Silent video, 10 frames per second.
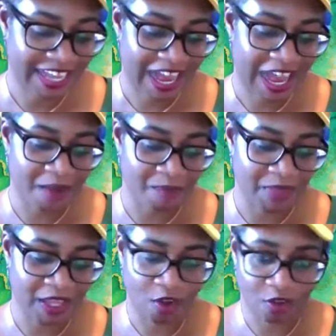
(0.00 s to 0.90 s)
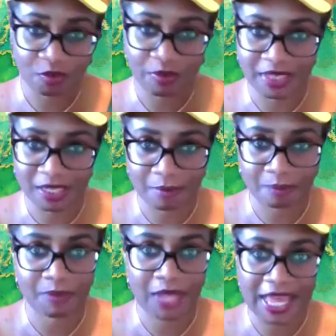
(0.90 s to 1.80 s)
and also with the
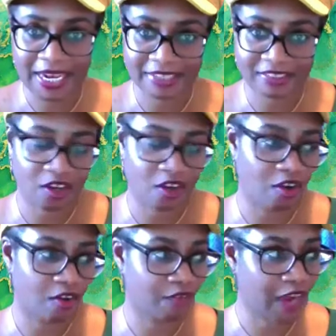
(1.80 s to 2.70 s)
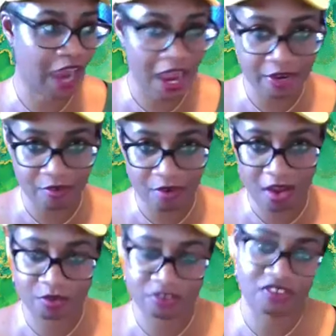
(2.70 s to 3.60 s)
planets of
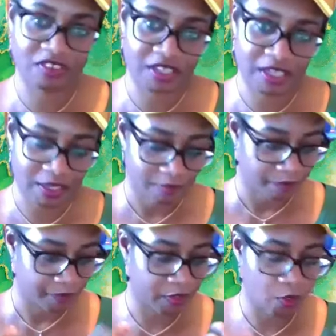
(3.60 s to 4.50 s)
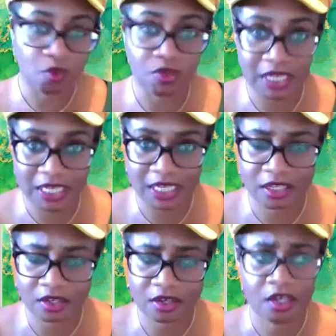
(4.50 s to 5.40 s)
Chiron, which is the wounded
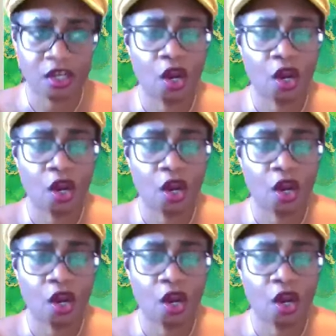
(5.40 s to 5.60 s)
healer,